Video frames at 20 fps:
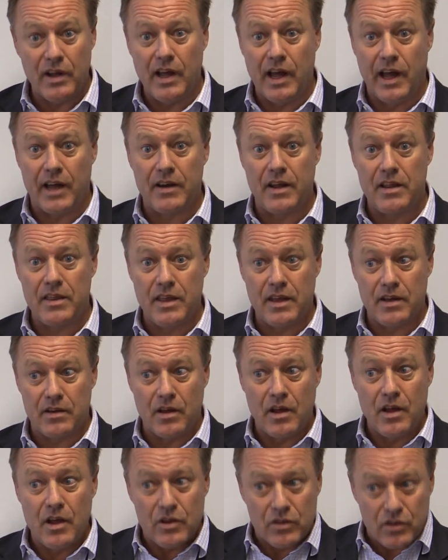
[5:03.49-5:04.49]
And I think
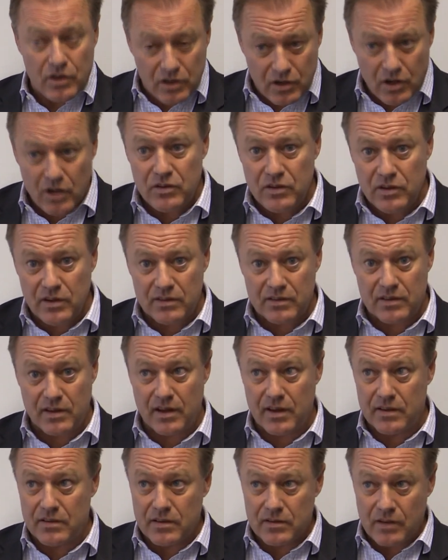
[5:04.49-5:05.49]
the good news
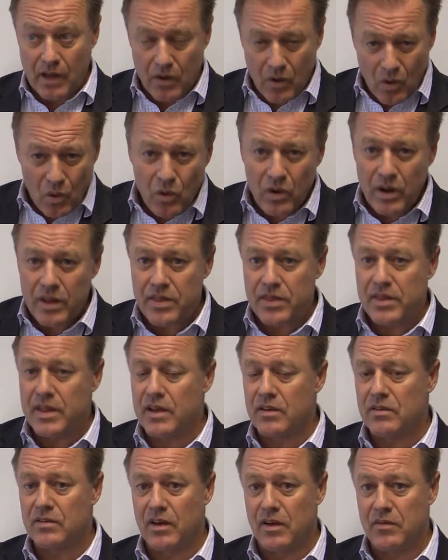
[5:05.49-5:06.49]
is that all of the
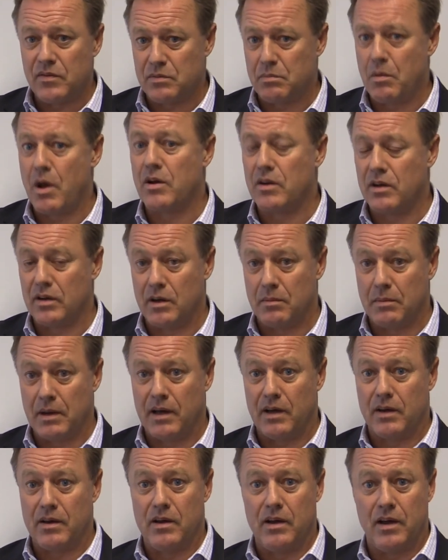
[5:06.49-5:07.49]
things I've spoken
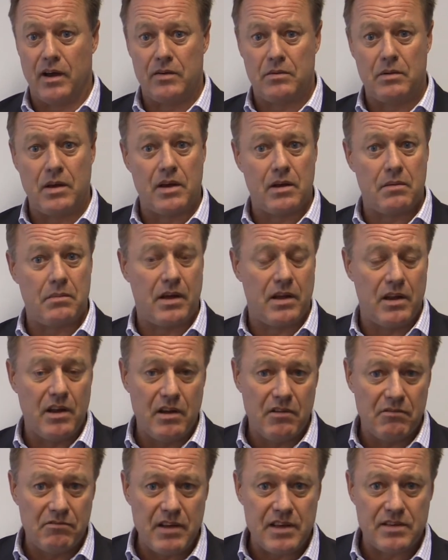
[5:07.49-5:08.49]
about
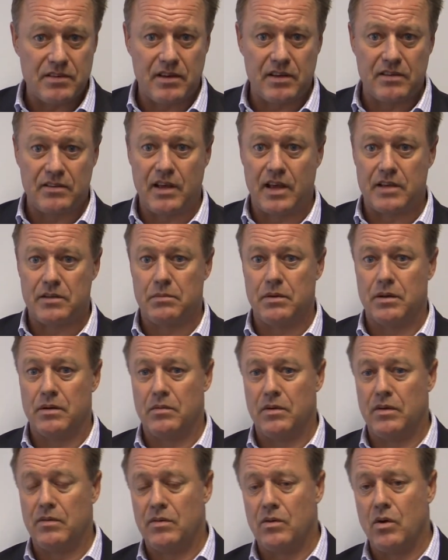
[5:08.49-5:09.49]
risk assessment,
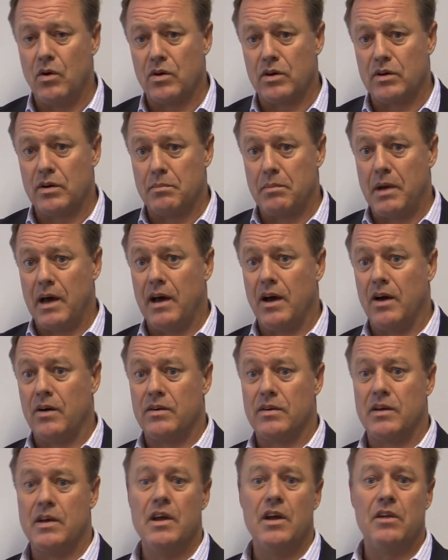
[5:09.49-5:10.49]
we've talked about
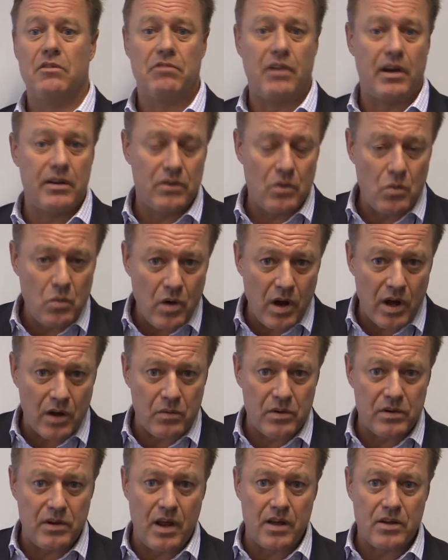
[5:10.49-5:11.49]
trying to work
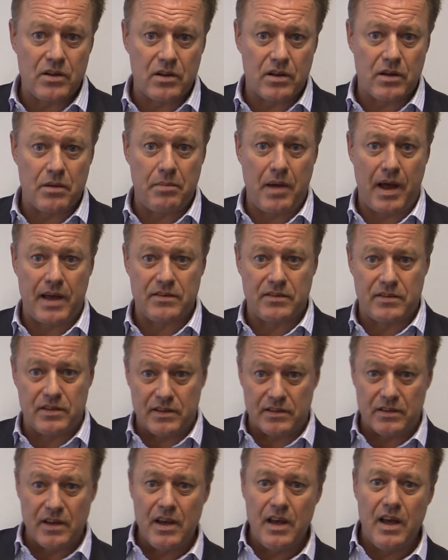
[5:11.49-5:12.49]
with local
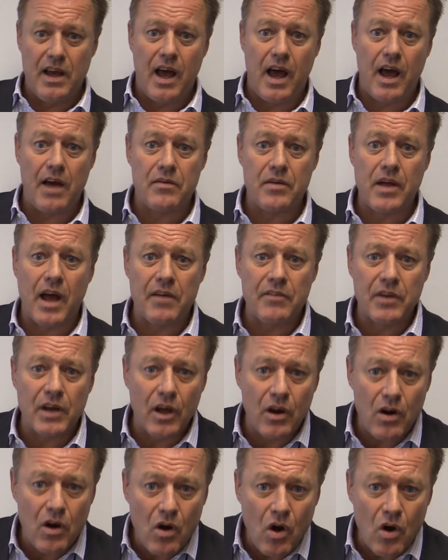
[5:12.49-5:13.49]
capacities, having
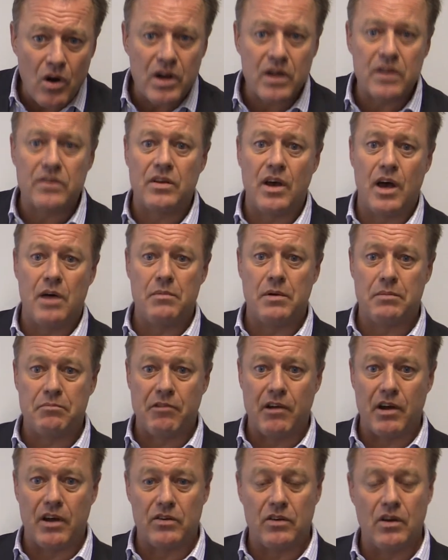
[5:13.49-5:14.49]
a longer term
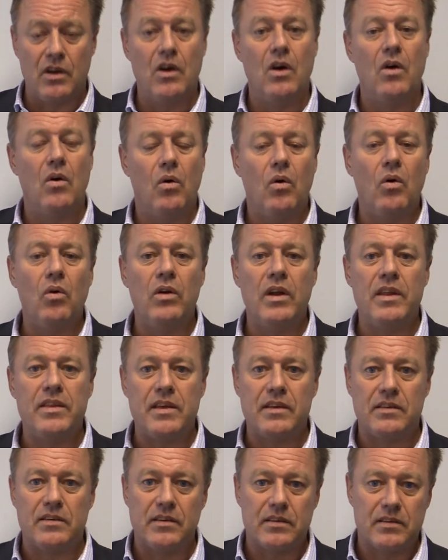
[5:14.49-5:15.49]
approach. All of
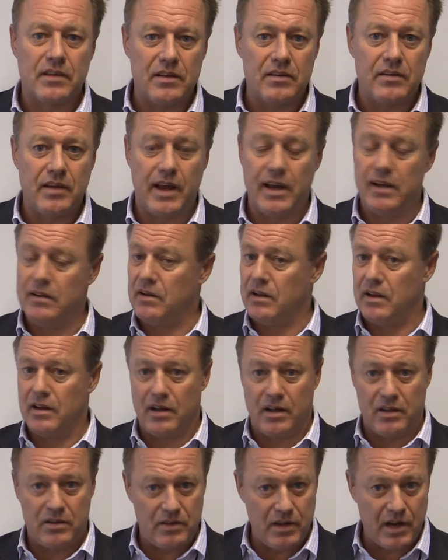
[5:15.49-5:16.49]
this is contained in
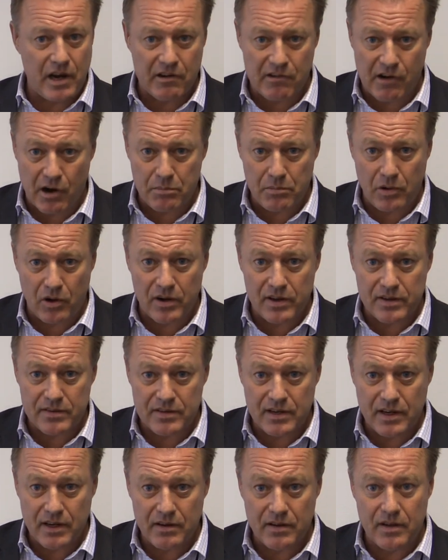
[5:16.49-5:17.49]
our DRR
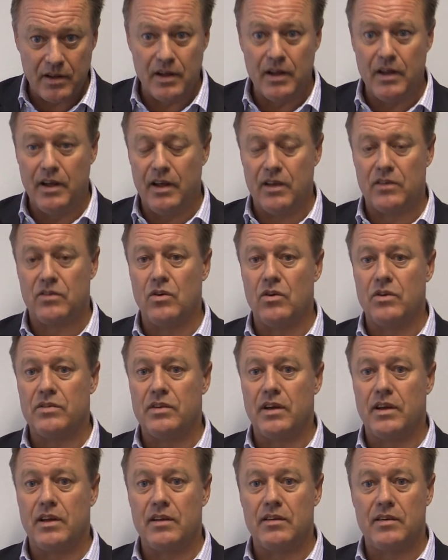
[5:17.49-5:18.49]
policy. It's
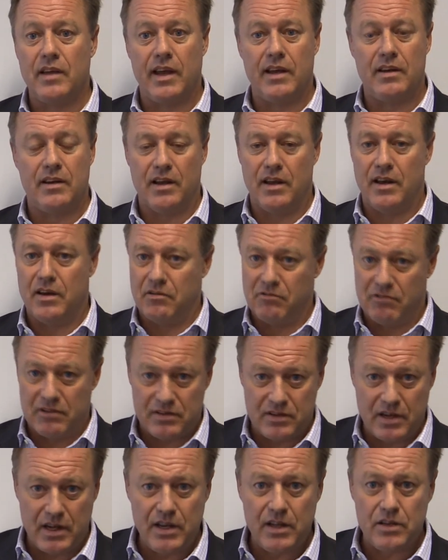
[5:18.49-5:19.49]
also contained in the
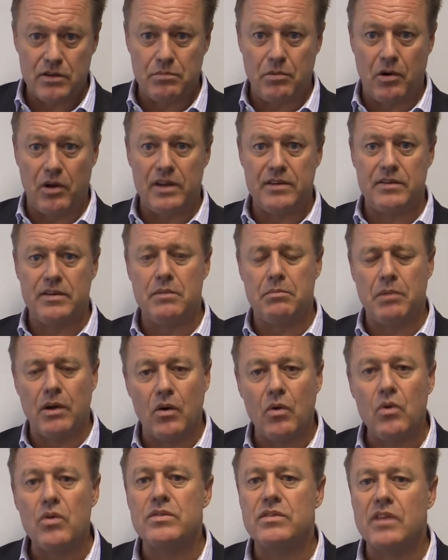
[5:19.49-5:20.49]
resilience policy, but
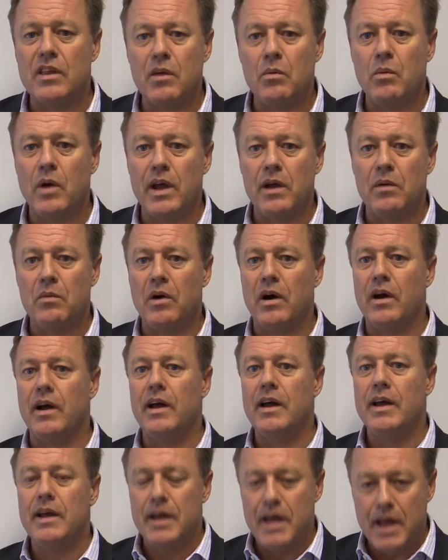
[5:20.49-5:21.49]
also the way
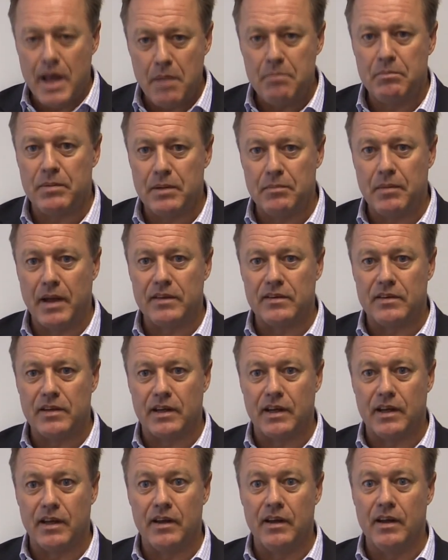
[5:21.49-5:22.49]
we're implementing
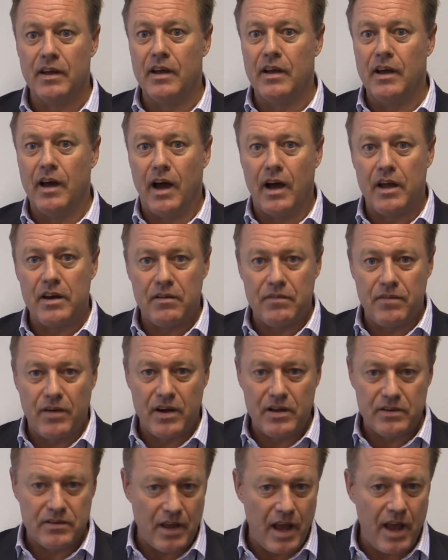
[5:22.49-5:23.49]
it. I'd
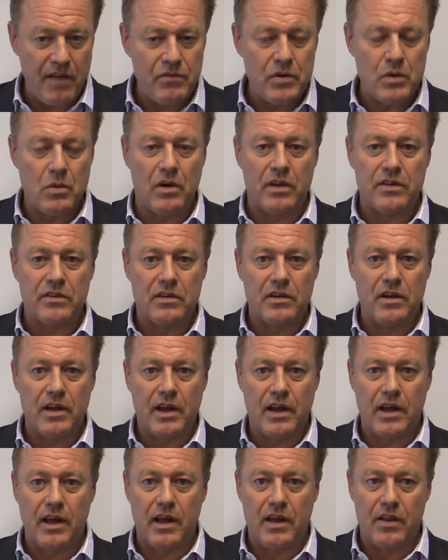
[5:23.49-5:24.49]
advise everyone to
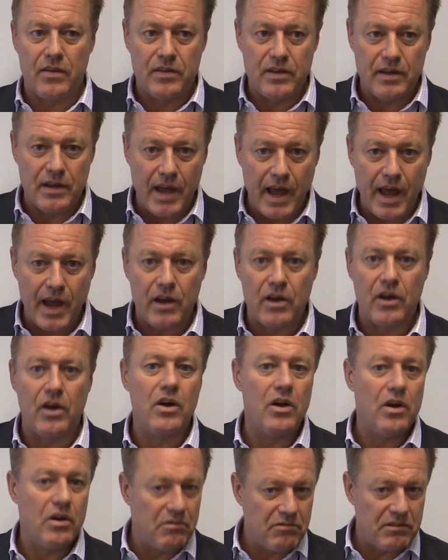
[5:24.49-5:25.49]
look at the
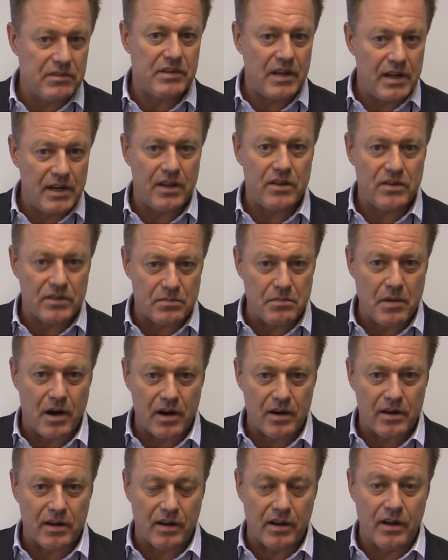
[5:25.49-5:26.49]
eco-resilience
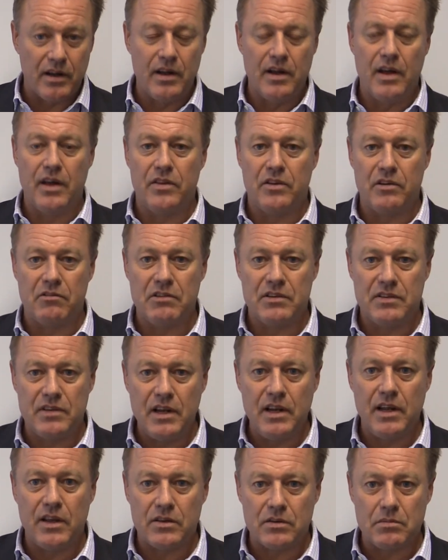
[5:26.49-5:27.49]
marker. The
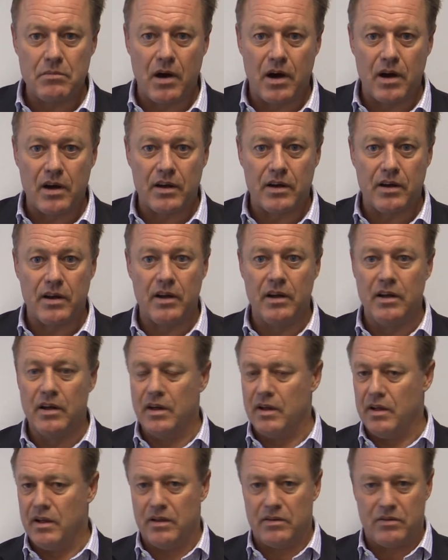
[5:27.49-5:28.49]
resilience marker
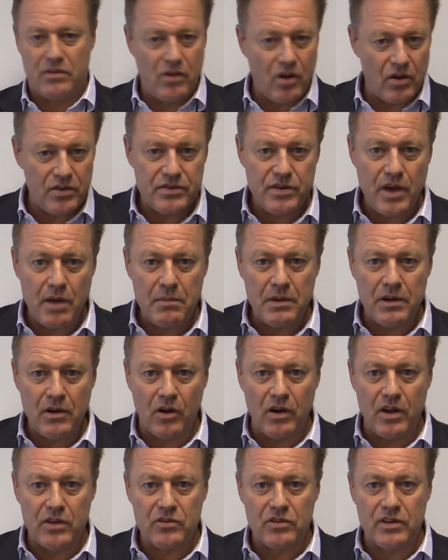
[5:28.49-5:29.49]
is not
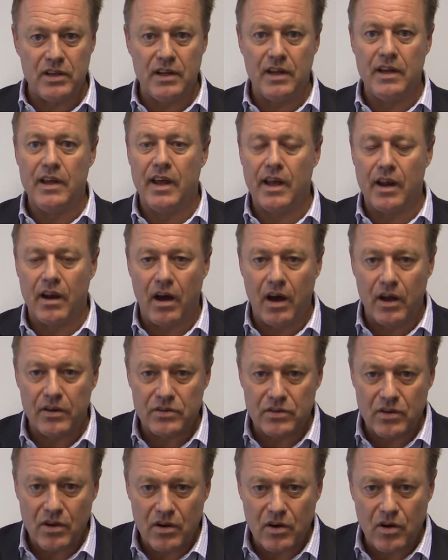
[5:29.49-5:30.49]
terminology, it
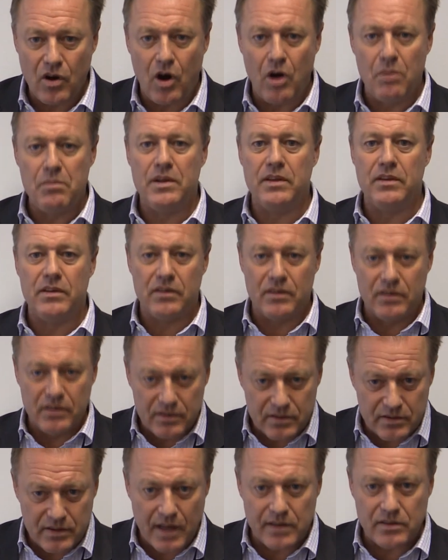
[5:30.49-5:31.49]
asks common
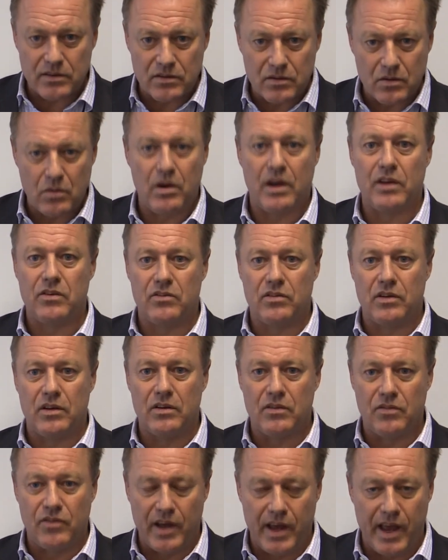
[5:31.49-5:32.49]
sense
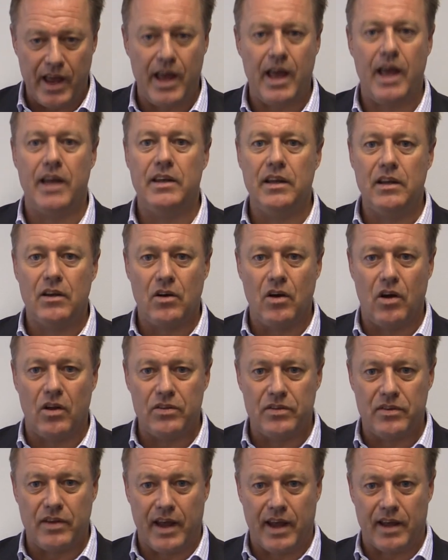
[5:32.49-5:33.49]
questions for any
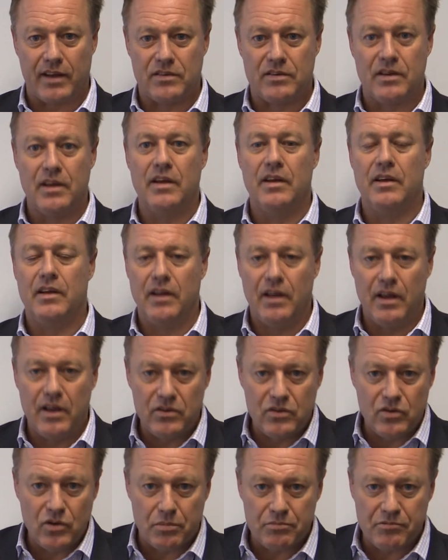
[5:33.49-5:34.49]
context.
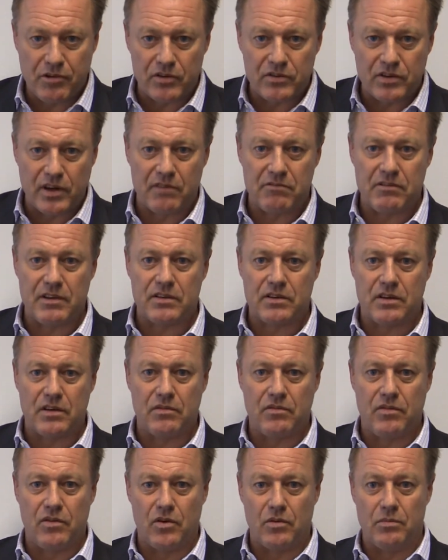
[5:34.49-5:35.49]
Is your project risk
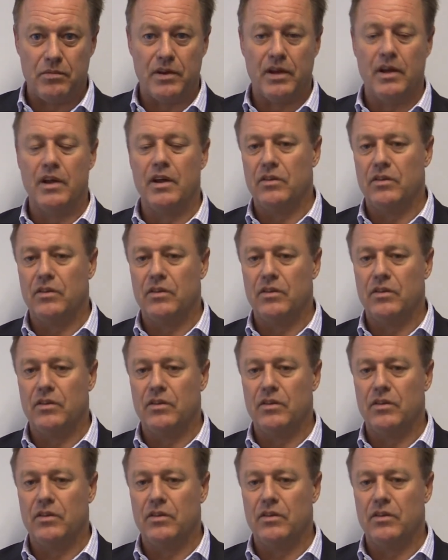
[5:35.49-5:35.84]
informed?